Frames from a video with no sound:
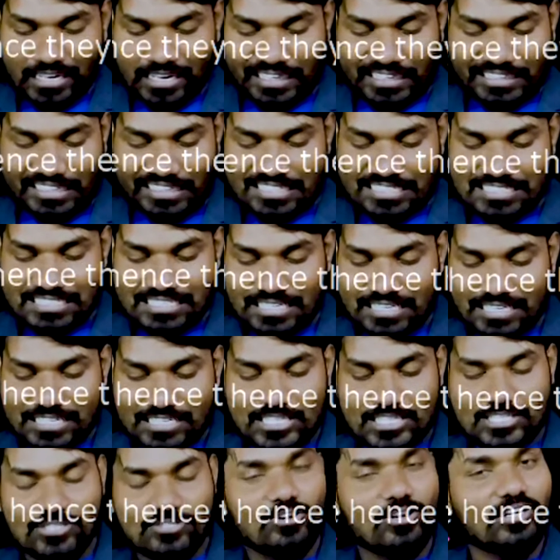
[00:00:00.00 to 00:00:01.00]
connecting
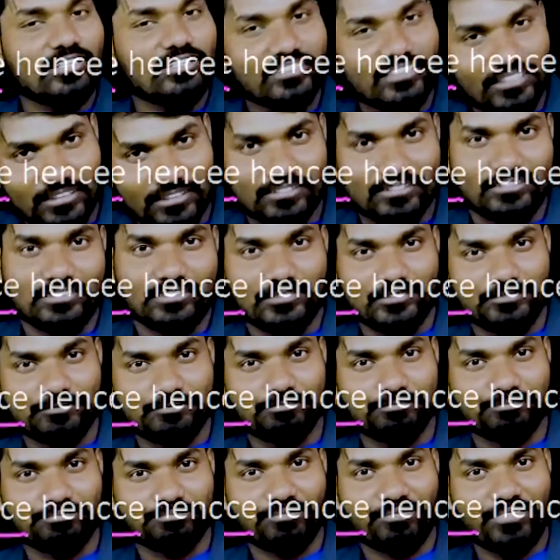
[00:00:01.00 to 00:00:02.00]
series is not this.
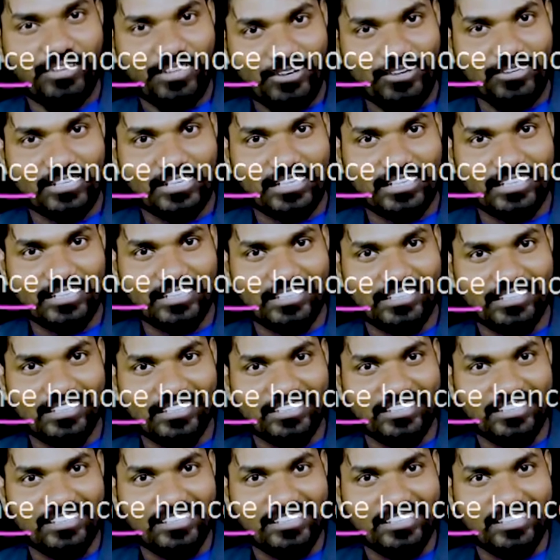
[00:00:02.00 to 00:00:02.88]
Okay.